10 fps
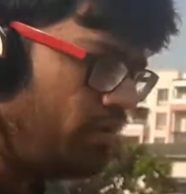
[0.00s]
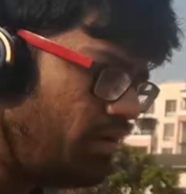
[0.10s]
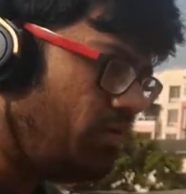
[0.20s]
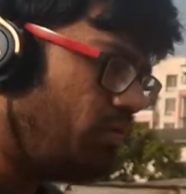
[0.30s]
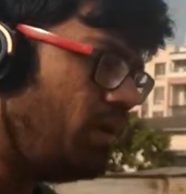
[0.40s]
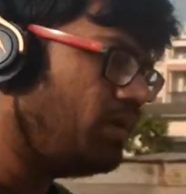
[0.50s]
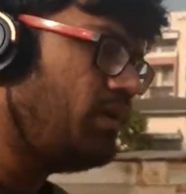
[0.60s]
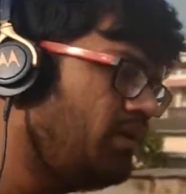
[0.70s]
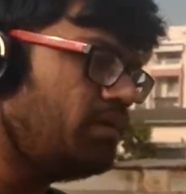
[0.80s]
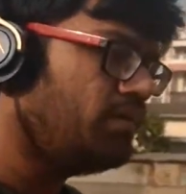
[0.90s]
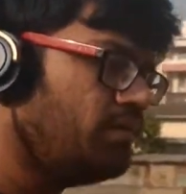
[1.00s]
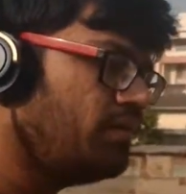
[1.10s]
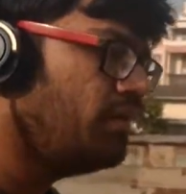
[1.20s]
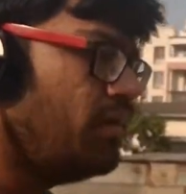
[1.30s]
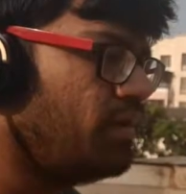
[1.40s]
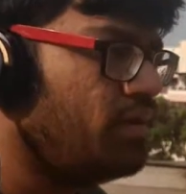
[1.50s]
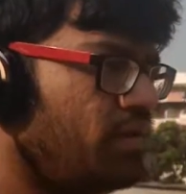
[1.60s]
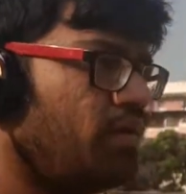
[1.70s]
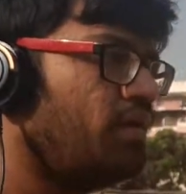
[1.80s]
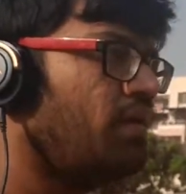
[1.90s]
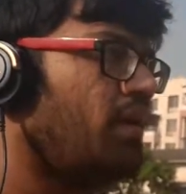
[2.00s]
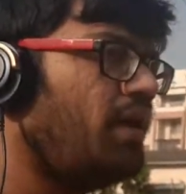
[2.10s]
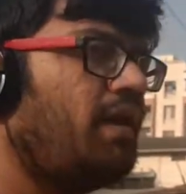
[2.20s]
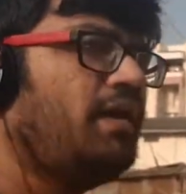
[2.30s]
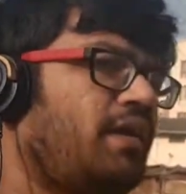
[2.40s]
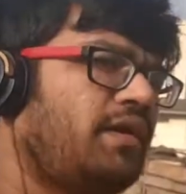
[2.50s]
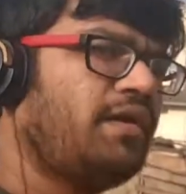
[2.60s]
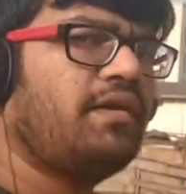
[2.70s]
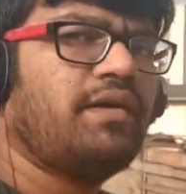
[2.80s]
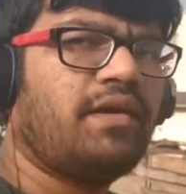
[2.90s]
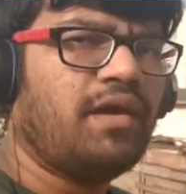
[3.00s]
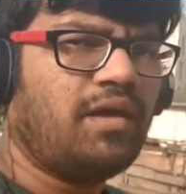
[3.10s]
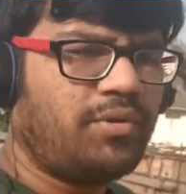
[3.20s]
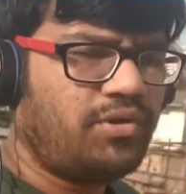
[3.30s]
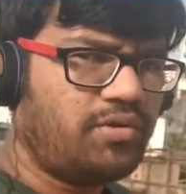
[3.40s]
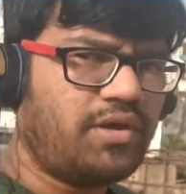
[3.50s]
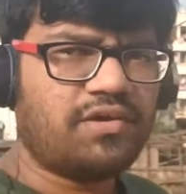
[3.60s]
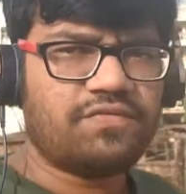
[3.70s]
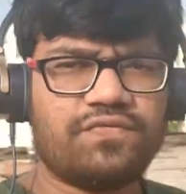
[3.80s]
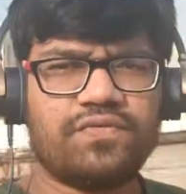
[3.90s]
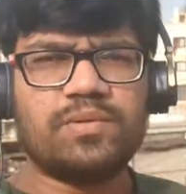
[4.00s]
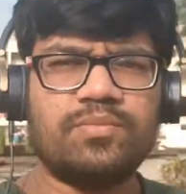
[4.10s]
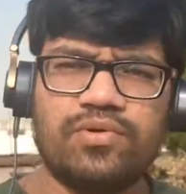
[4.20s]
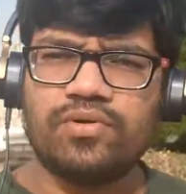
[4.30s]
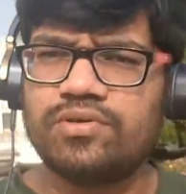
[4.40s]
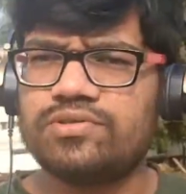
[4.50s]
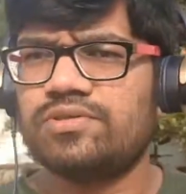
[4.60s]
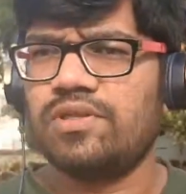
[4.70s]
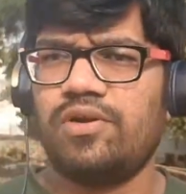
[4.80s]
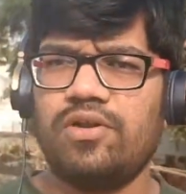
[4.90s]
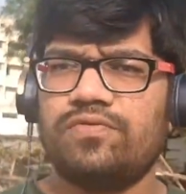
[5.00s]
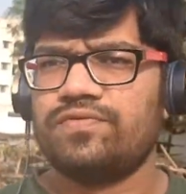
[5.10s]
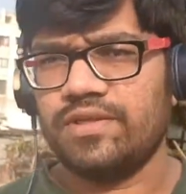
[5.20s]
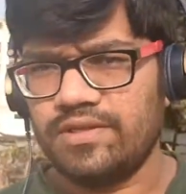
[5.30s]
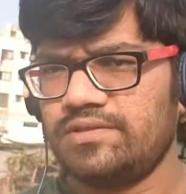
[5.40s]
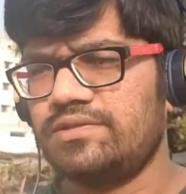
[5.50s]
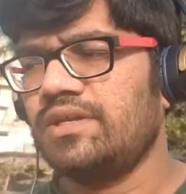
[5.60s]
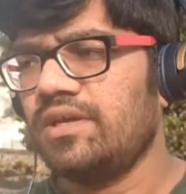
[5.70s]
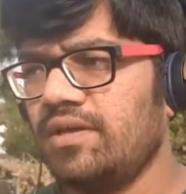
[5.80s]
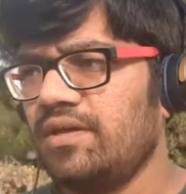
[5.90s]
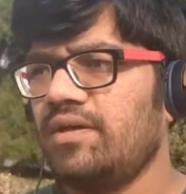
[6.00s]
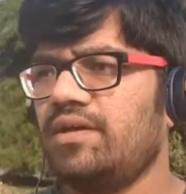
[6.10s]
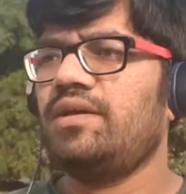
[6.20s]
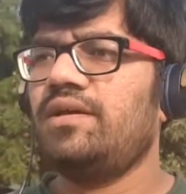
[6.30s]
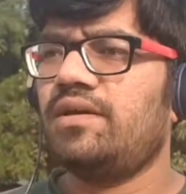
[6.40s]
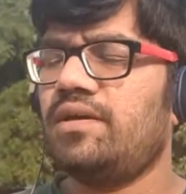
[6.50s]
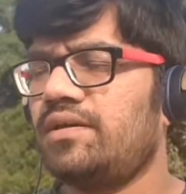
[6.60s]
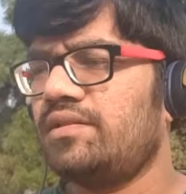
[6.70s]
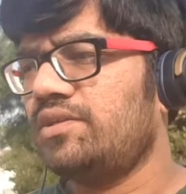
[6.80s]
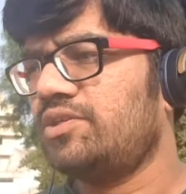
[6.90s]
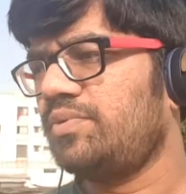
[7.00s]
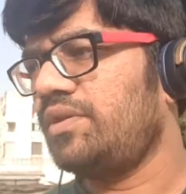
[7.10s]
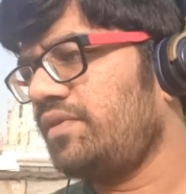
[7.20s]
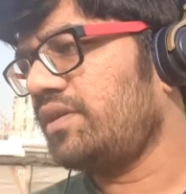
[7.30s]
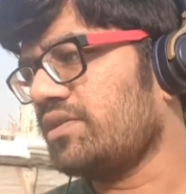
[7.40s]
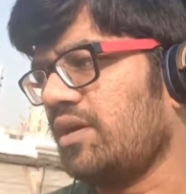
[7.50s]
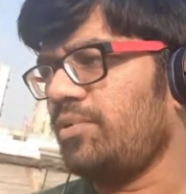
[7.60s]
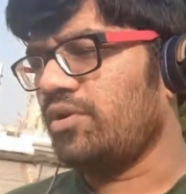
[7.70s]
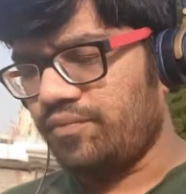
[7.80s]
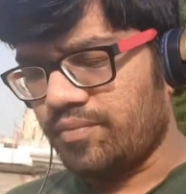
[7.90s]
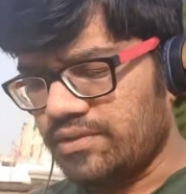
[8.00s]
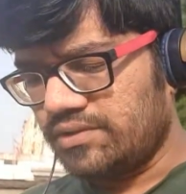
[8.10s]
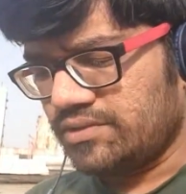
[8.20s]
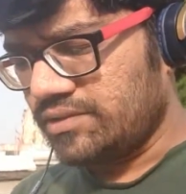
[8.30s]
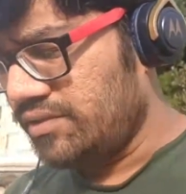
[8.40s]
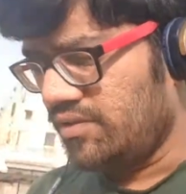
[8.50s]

Now, I happen to have come across a lot of things in these previous couple of months,